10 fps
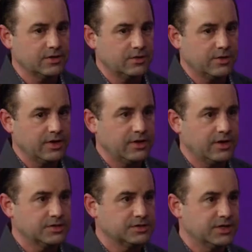all wine
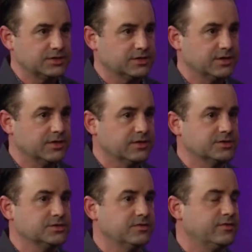has naturally occurring
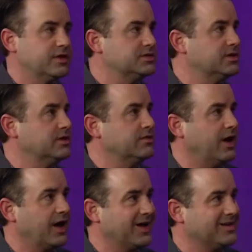sulfites. So they don't
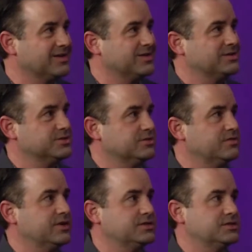add
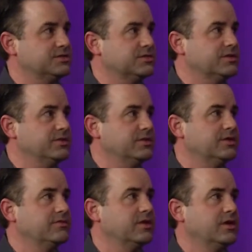sulfites to it, I
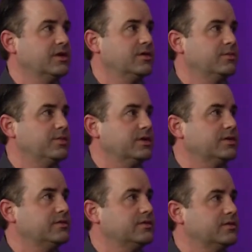believe.
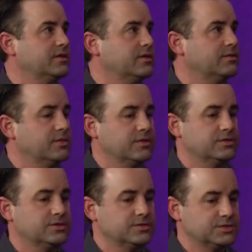But um,
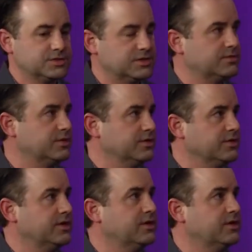America, to some degree,